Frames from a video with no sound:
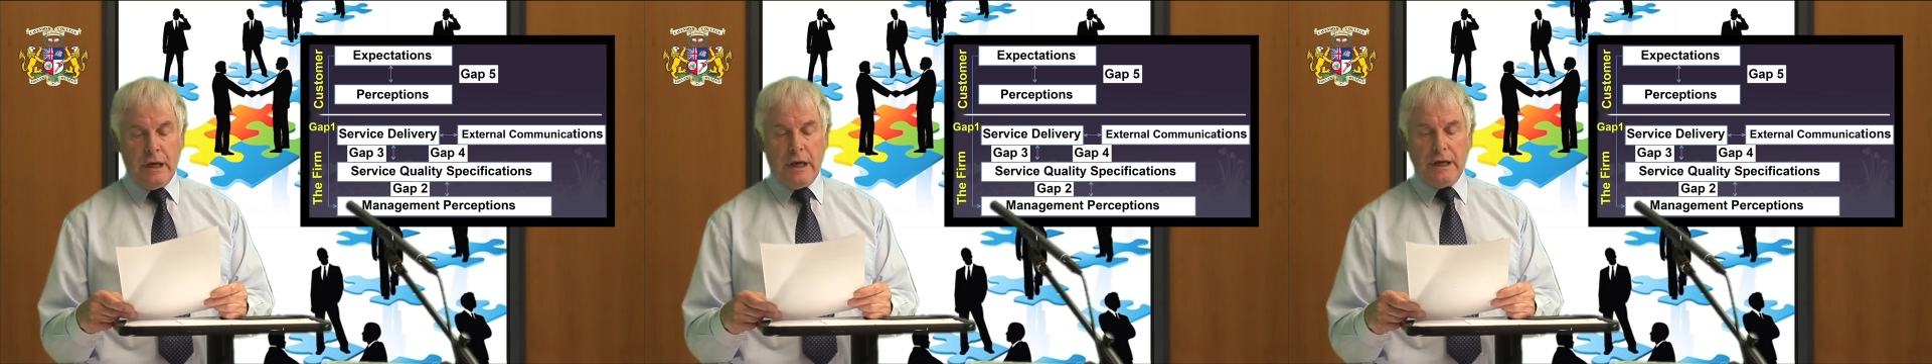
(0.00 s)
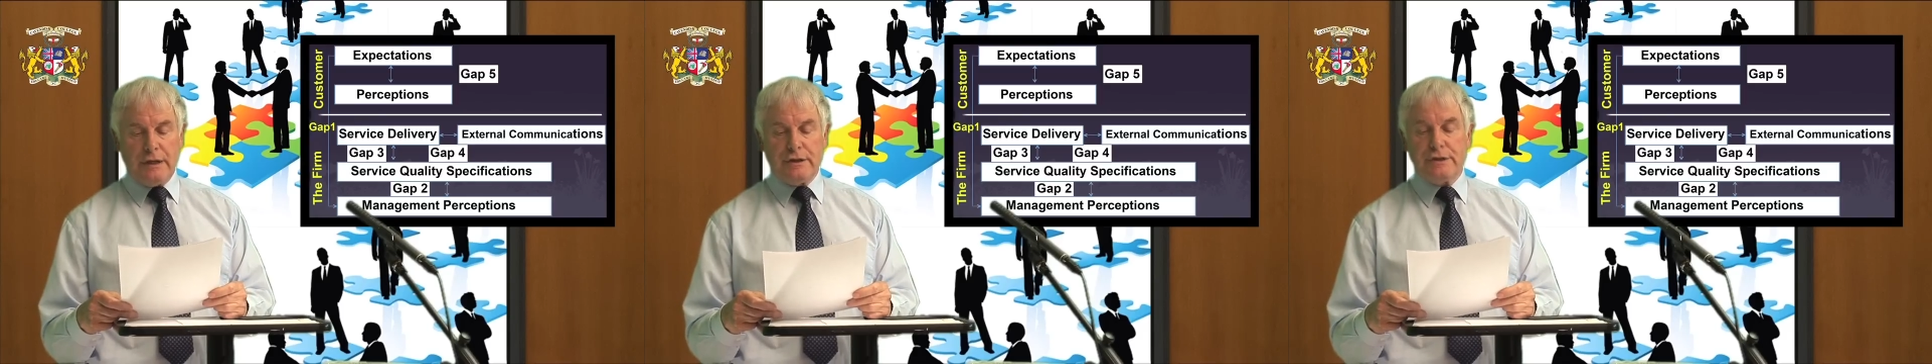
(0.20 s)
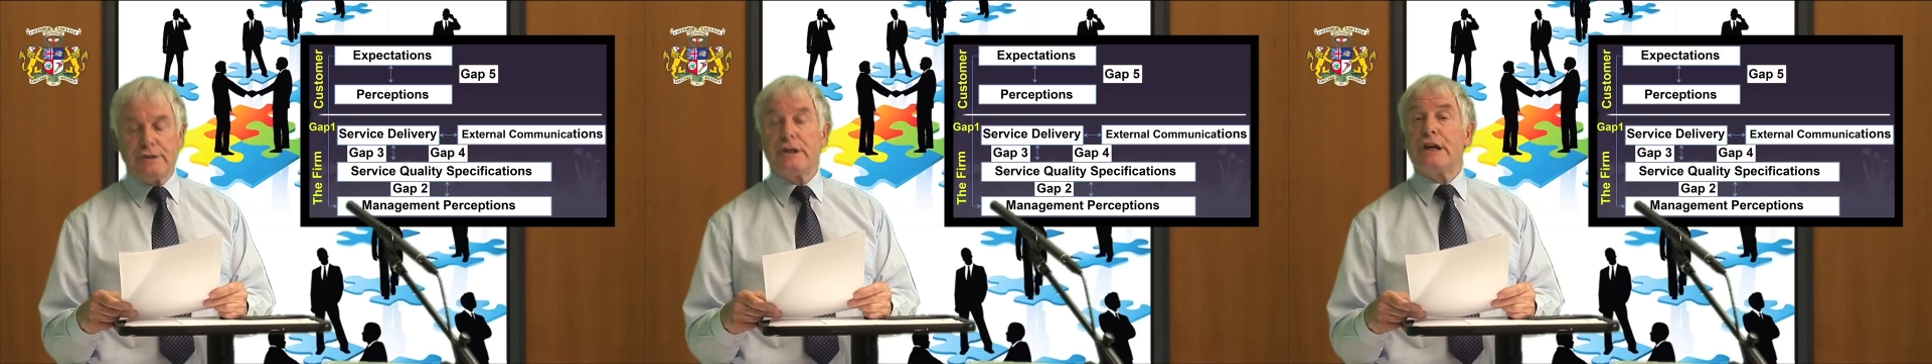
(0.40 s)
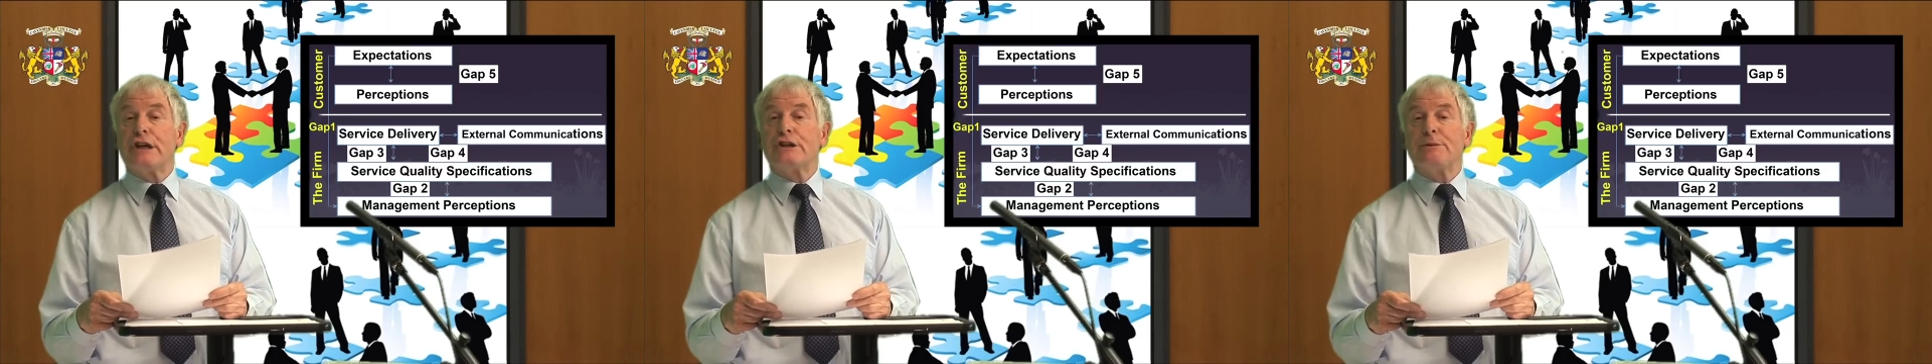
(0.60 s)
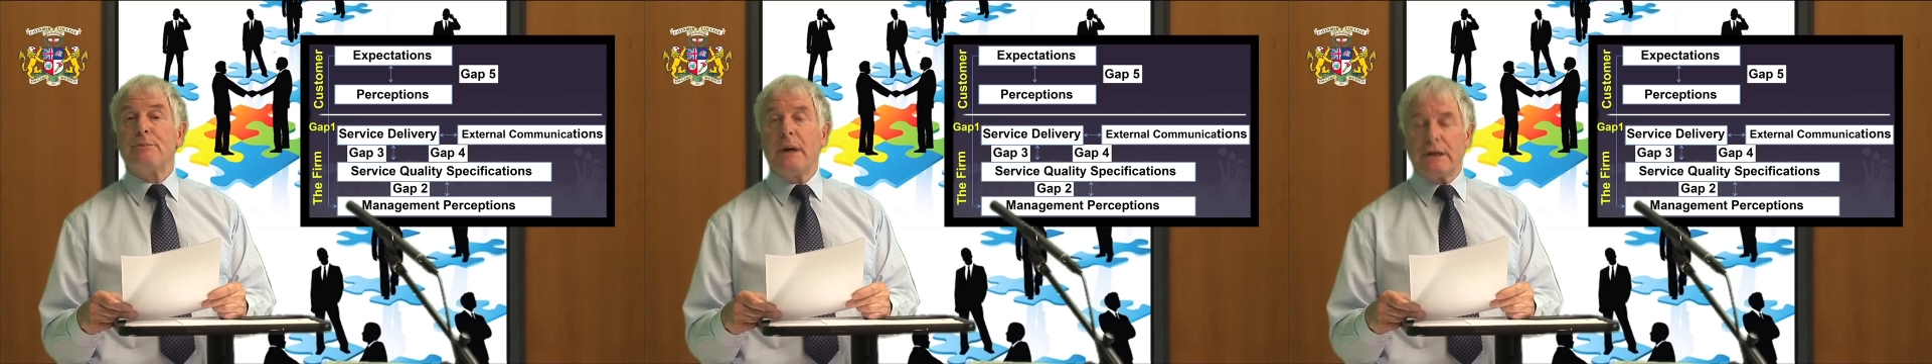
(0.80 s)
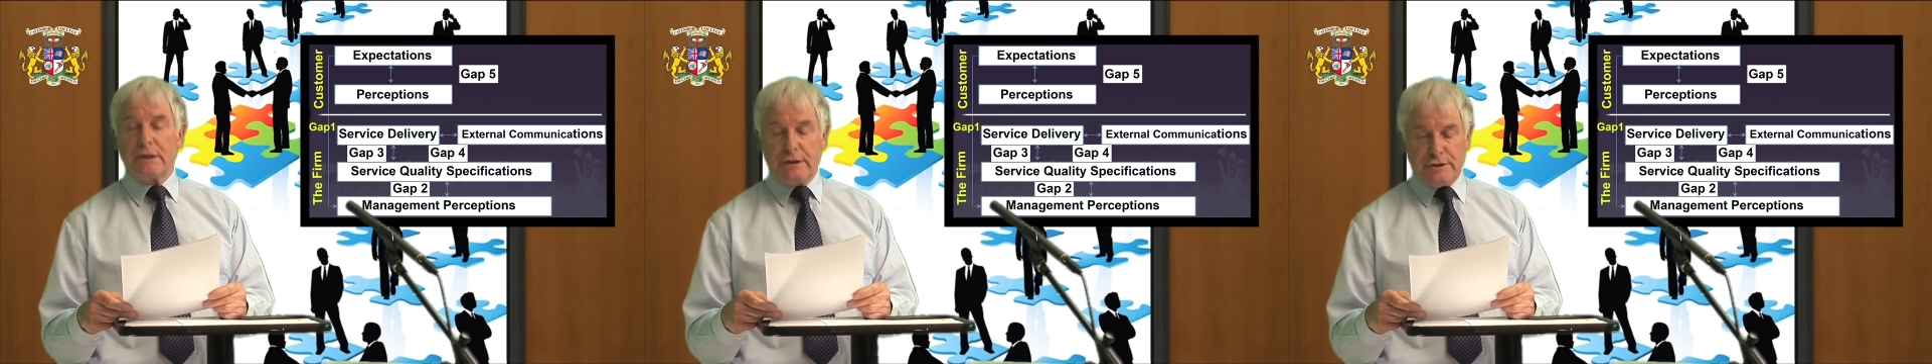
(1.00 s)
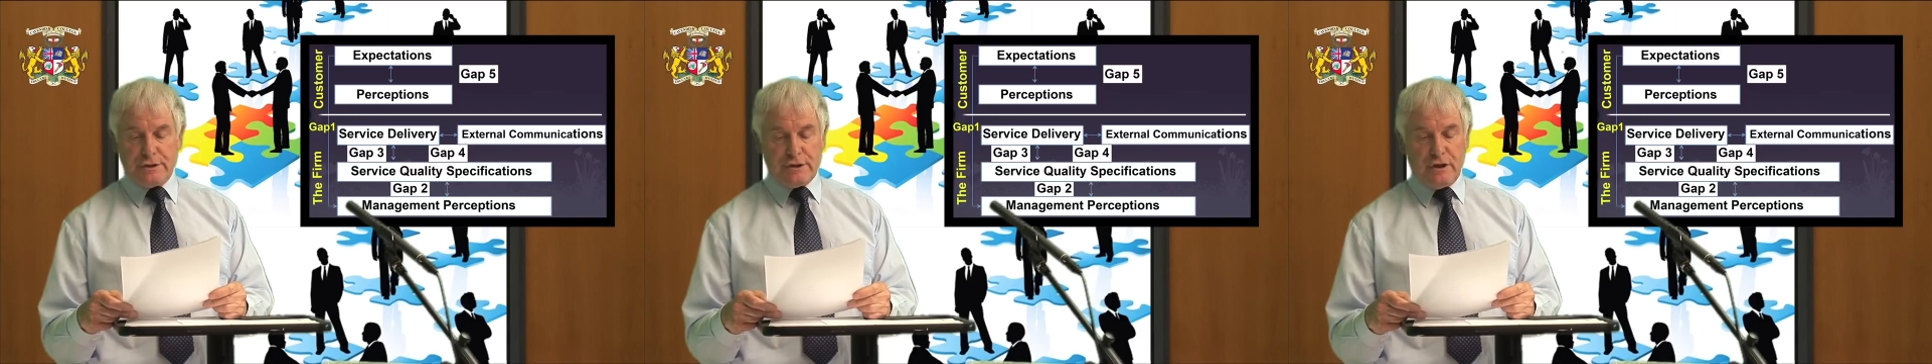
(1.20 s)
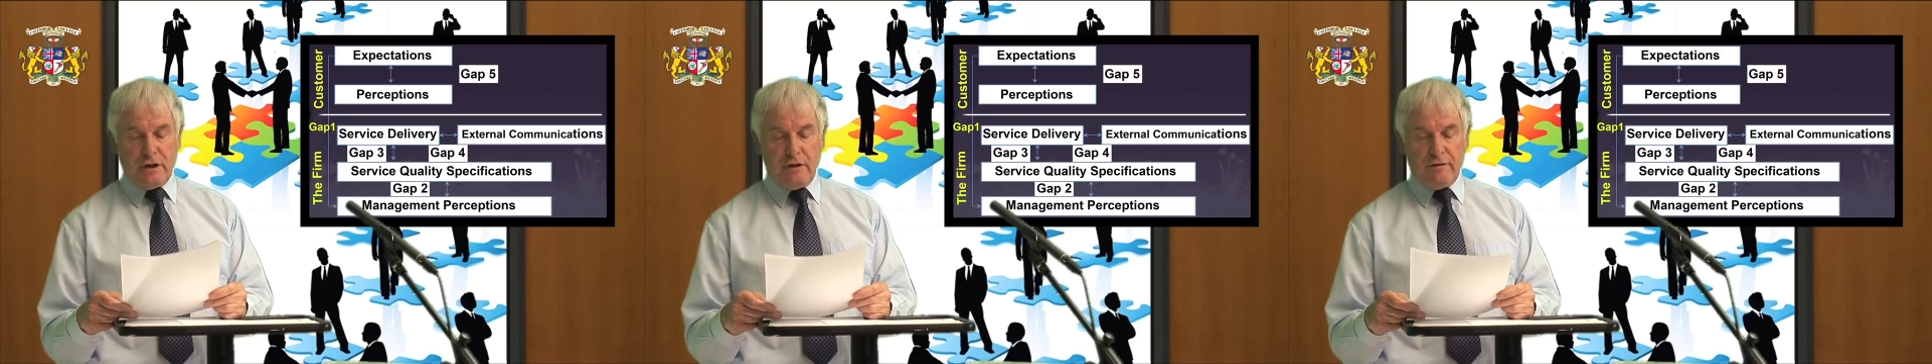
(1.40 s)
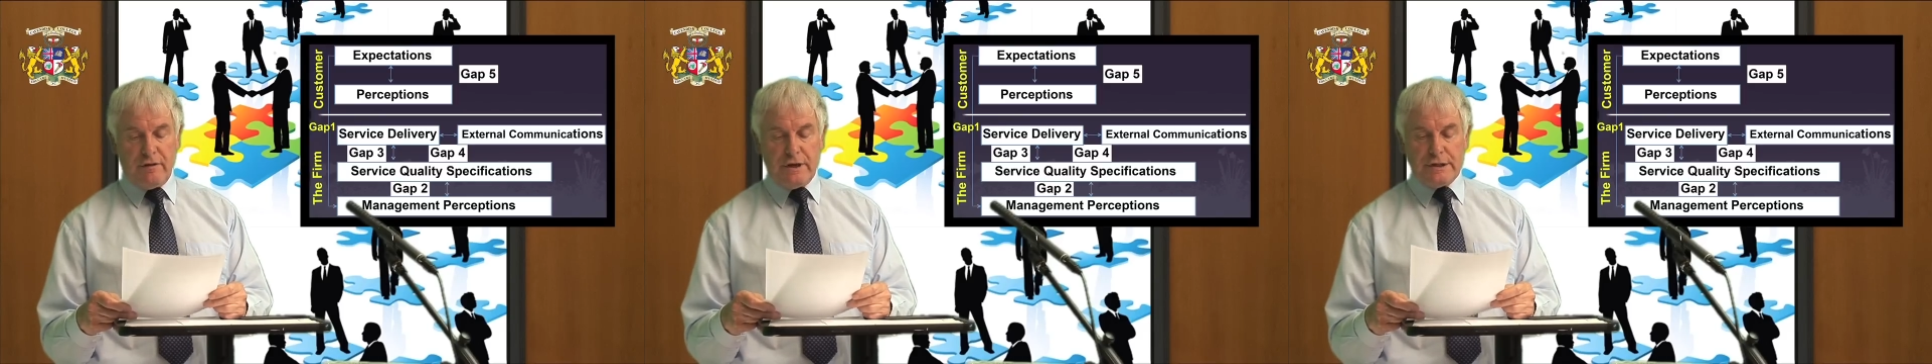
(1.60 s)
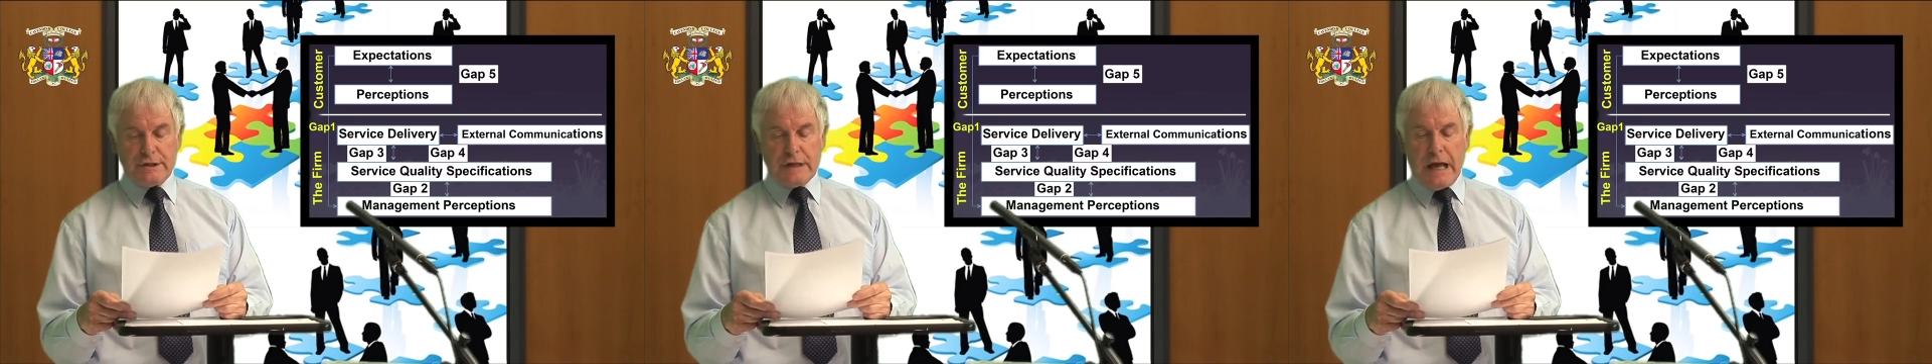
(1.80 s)
It is the expected
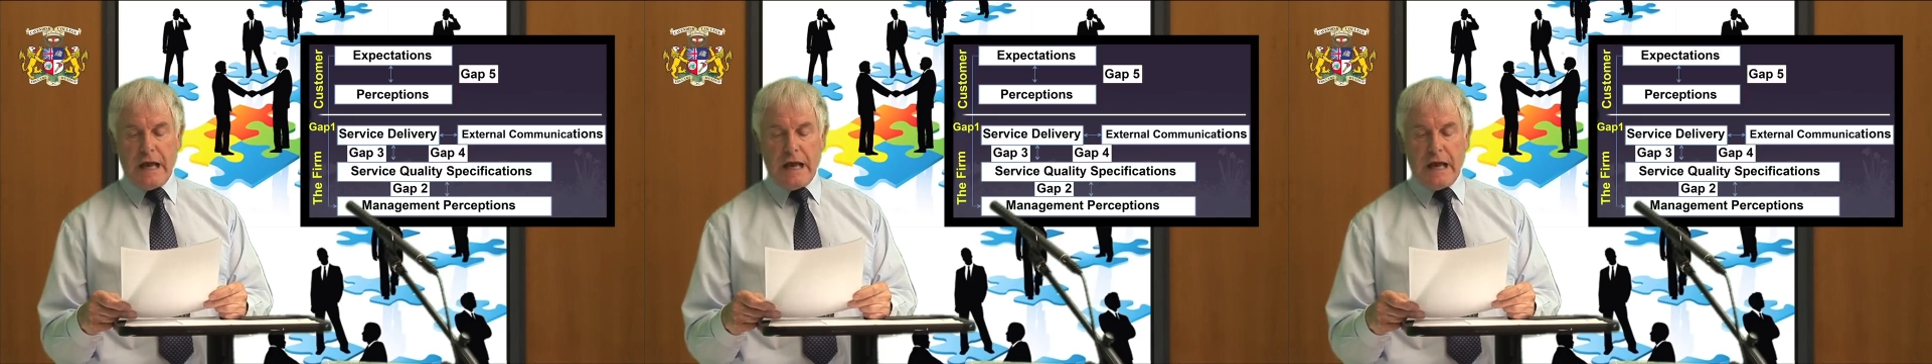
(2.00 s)
service